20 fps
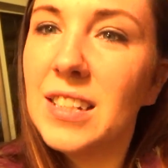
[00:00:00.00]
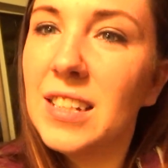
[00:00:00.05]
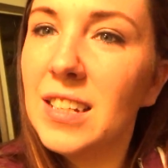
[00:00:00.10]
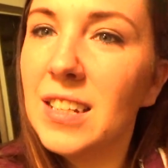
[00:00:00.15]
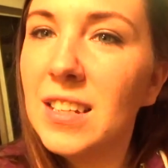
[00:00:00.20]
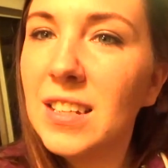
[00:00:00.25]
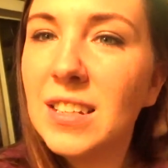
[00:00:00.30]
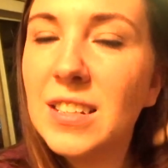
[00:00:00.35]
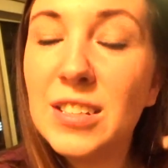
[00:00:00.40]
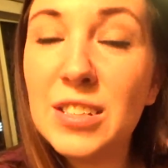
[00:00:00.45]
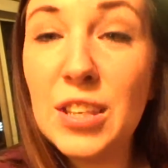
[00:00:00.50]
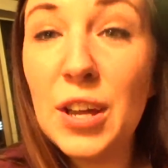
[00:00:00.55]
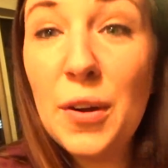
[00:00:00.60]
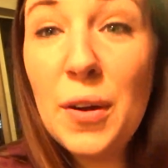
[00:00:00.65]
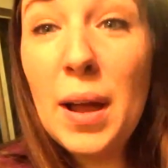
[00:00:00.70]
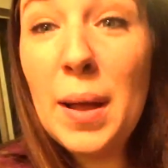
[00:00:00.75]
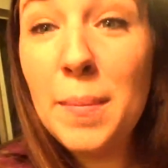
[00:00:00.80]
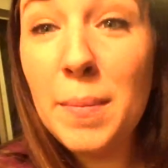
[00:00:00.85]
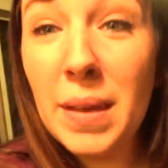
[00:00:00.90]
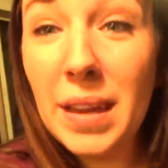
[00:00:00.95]
So
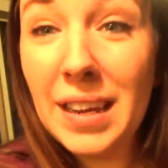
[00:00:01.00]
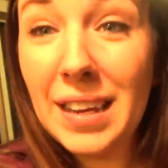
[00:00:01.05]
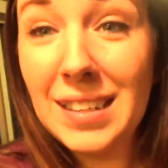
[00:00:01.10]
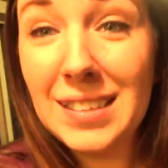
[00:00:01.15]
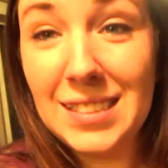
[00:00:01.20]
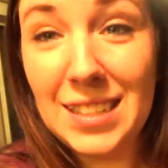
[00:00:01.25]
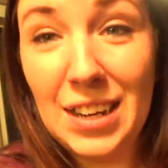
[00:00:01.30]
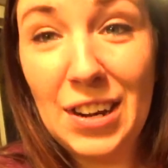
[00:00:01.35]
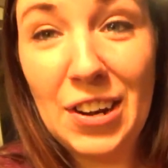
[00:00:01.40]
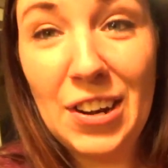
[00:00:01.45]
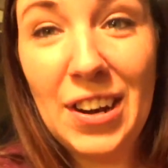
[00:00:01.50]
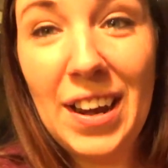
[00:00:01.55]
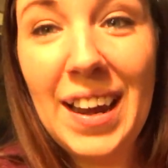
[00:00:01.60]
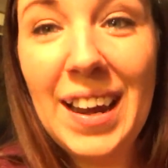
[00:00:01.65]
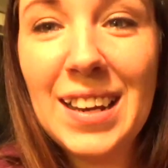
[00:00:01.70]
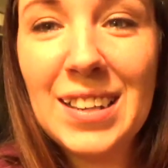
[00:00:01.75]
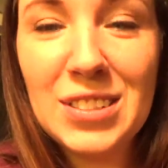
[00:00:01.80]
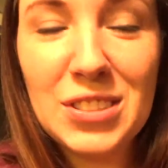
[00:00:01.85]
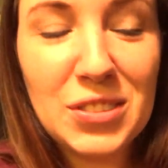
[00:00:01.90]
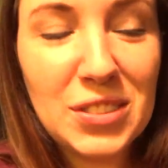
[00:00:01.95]
I'm making dinner
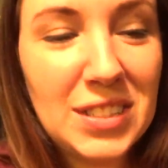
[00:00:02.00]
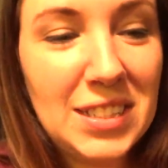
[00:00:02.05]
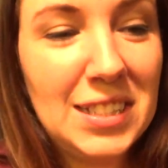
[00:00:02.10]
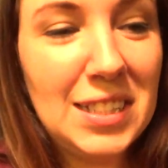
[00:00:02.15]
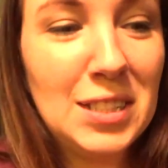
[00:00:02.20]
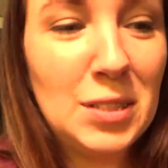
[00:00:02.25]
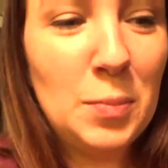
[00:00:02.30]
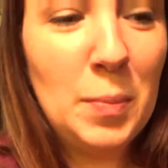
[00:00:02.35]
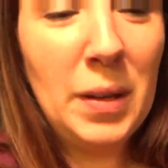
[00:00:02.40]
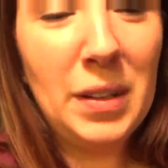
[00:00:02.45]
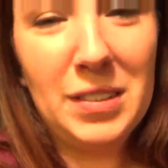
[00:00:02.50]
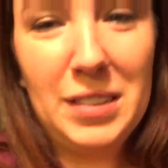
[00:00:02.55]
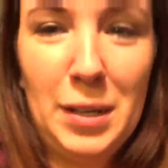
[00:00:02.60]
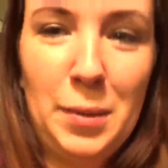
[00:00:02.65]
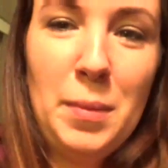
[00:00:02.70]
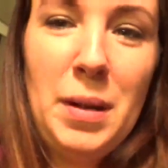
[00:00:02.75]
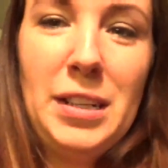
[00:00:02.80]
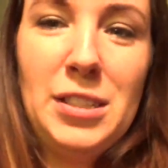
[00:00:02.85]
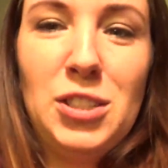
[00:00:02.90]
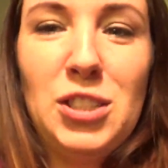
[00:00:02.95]
and Chris is
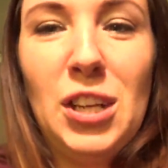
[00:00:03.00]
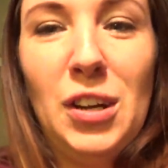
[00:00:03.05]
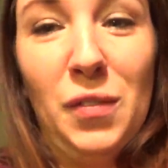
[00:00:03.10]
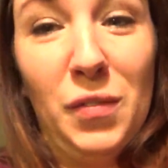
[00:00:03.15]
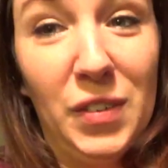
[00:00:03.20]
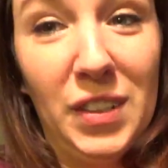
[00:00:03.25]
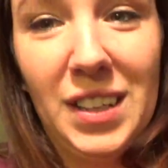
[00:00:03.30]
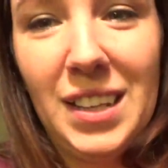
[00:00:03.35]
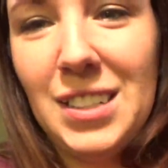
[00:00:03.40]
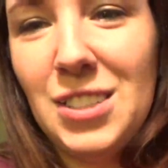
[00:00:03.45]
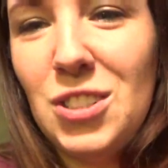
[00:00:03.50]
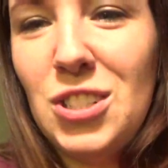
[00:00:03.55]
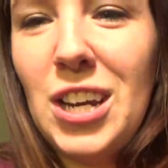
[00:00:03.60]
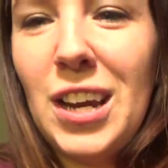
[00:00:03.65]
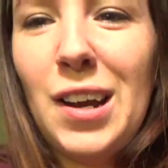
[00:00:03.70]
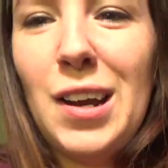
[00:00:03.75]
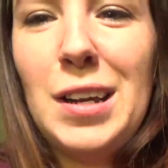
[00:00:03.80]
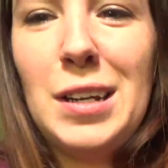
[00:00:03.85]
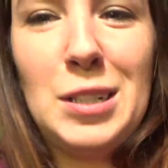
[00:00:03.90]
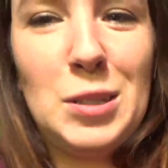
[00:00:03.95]
building my shelf. And let's
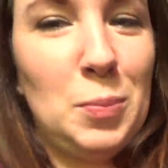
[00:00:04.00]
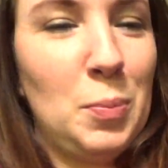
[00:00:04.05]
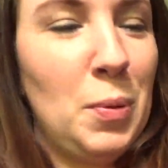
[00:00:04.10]
check on his